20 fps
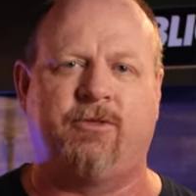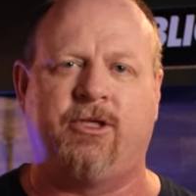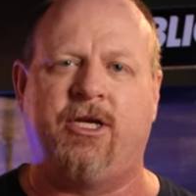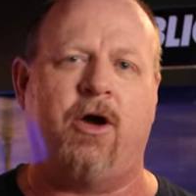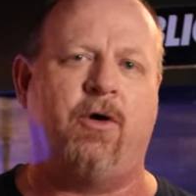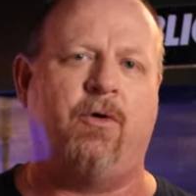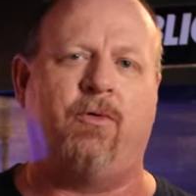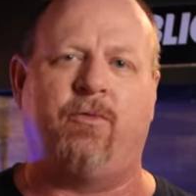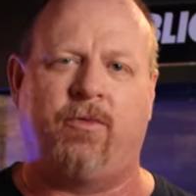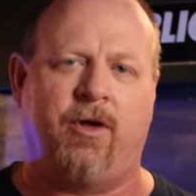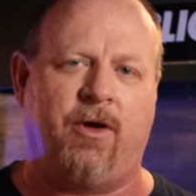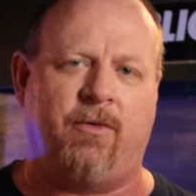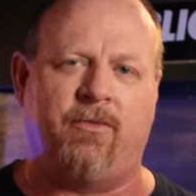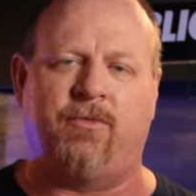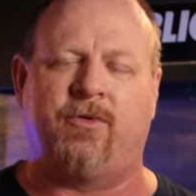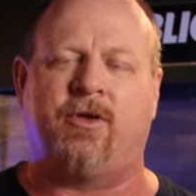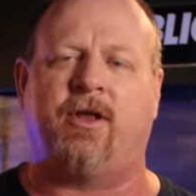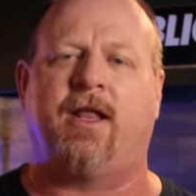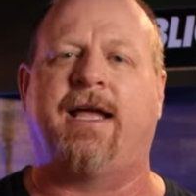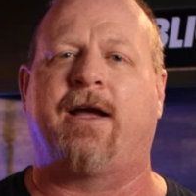go go
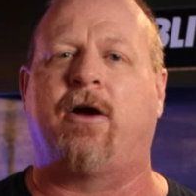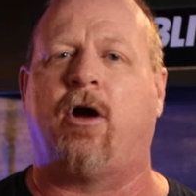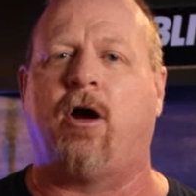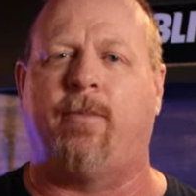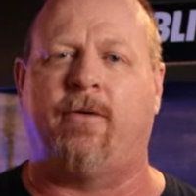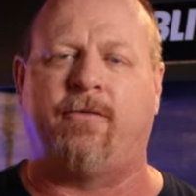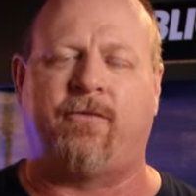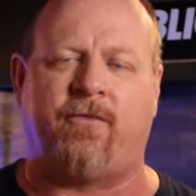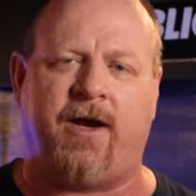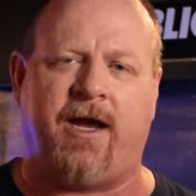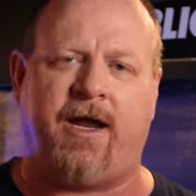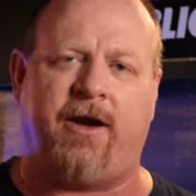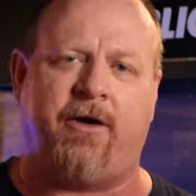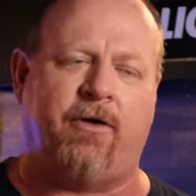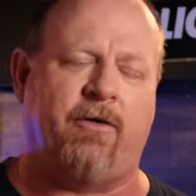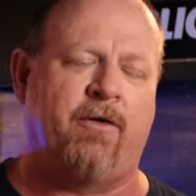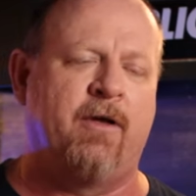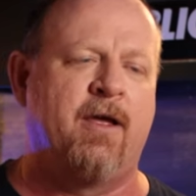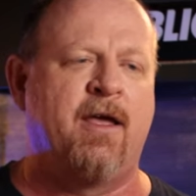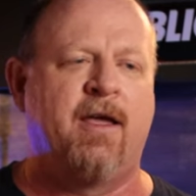to like harbor freight
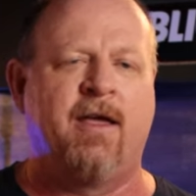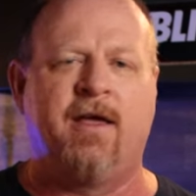or